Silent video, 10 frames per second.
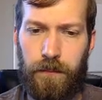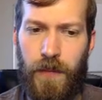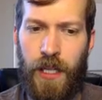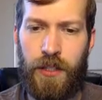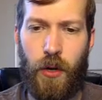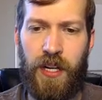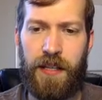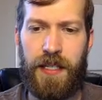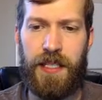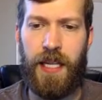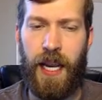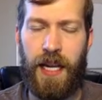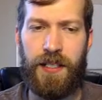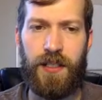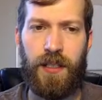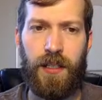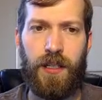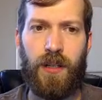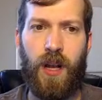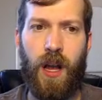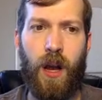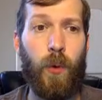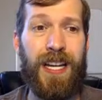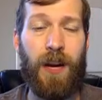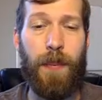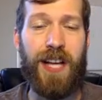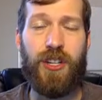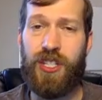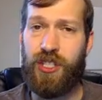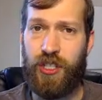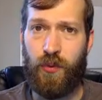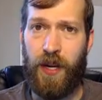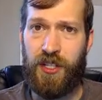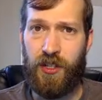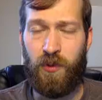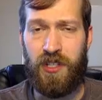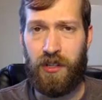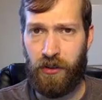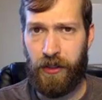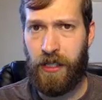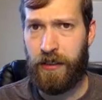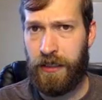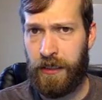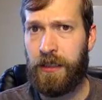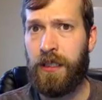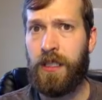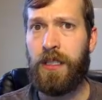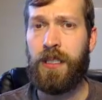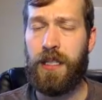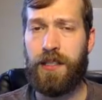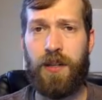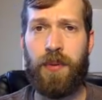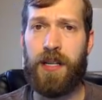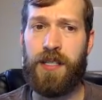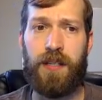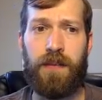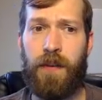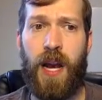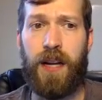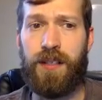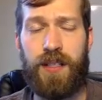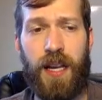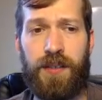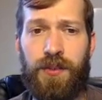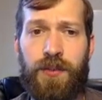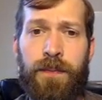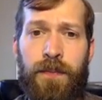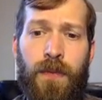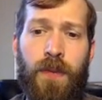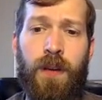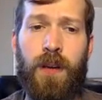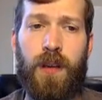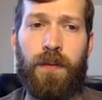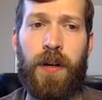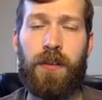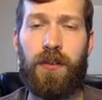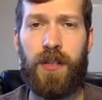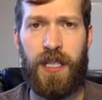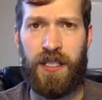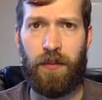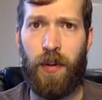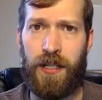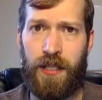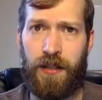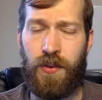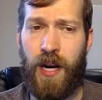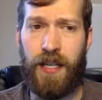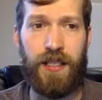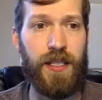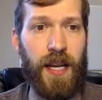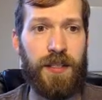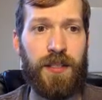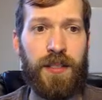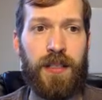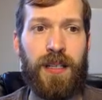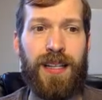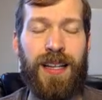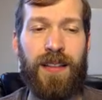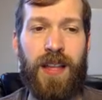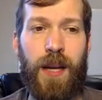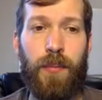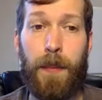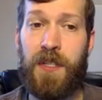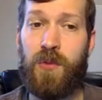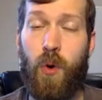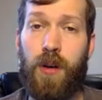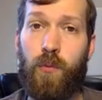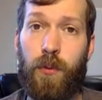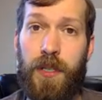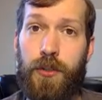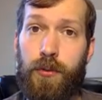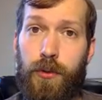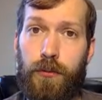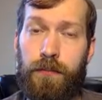So in this case, we can imagine a situation in which Hillary Clinton is the president of the United States. If Hillary is the president of the United States, then premise 1 will be true.